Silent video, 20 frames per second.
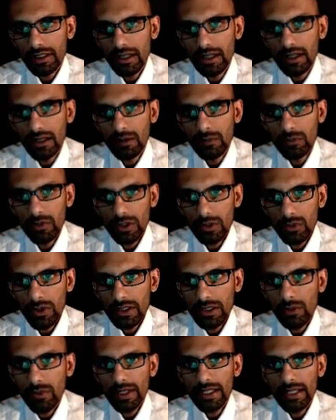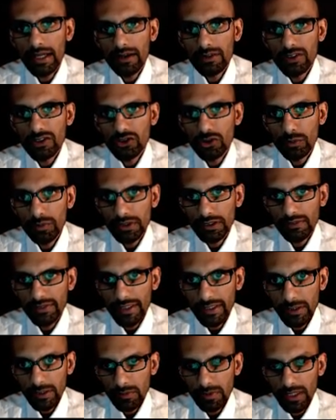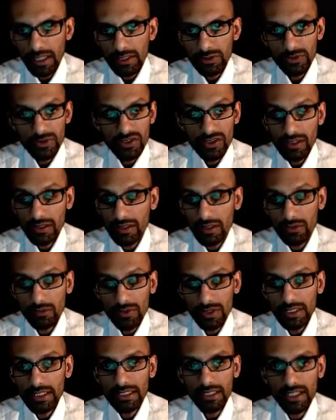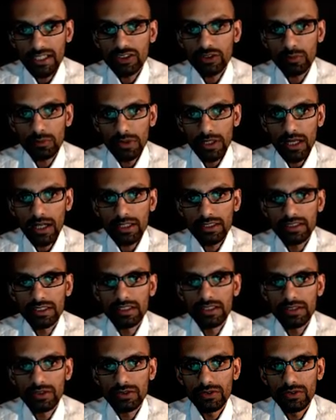We're going to work our way down to supraclavicular blocks, which is a really nice block to do.